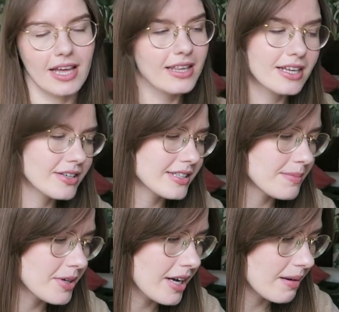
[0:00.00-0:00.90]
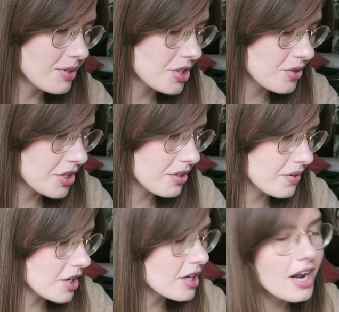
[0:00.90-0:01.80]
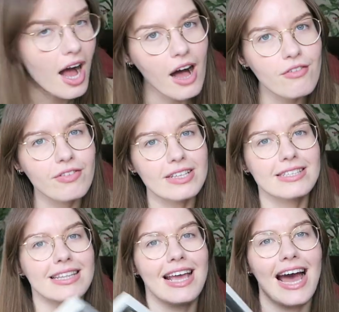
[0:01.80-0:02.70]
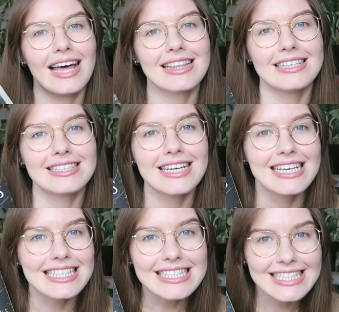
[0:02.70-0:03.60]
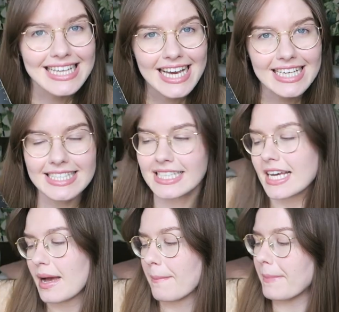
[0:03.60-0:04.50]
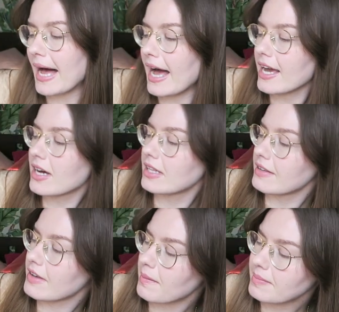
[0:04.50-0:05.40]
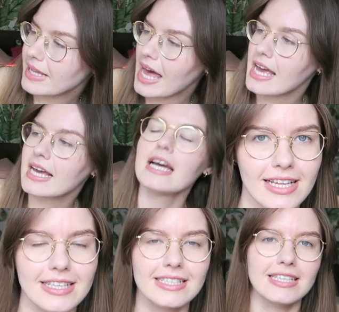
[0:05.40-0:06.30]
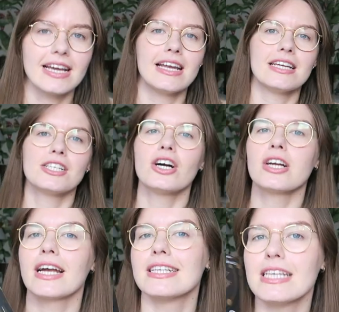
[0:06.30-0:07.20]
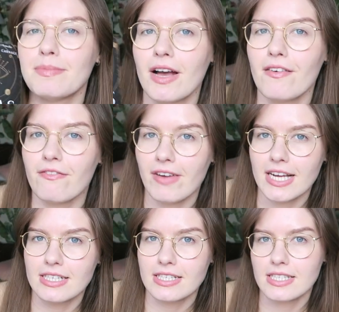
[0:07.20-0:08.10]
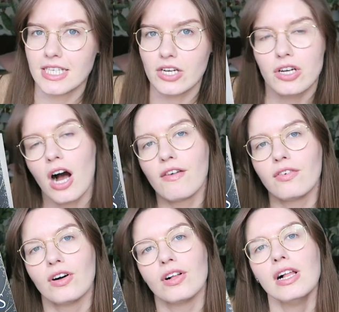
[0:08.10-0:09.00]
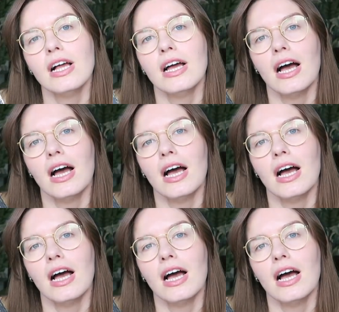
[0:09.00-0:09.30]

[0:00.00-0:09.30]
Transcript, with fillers: Then there is a book I'm sure you've heard of. It's The Atlas Six by Olivia Blake. This is a dark academia fantasy novel